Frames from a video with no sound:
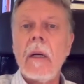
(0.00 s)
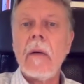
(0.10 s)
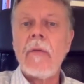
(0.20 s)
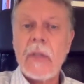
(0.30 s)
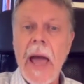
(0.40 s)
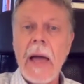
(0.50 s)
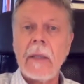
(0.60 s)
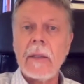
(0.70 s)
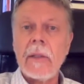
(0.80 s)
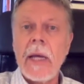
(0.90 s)

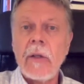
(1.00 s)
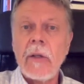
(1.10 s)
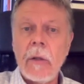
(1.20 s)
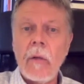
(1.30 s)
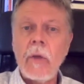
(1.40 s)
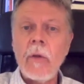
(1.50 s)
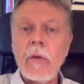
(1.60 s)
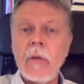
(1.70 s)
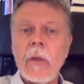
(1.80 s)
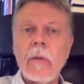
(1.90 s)
fatalities, actually
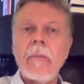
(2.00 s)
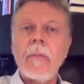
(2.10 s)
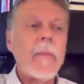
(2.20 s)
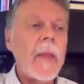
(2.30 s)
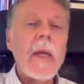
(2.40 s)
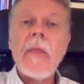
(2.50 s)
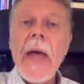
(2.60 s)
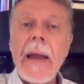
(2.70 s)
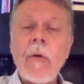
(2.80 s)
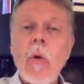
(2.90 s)
reduce those. Right?
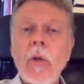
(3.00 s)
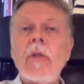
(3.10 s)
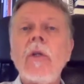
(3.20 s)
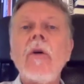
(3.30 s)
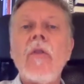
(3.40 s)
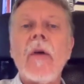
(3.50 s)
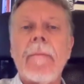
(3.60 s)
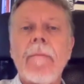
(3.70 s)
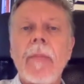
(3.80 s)
That, of course, is a good thing.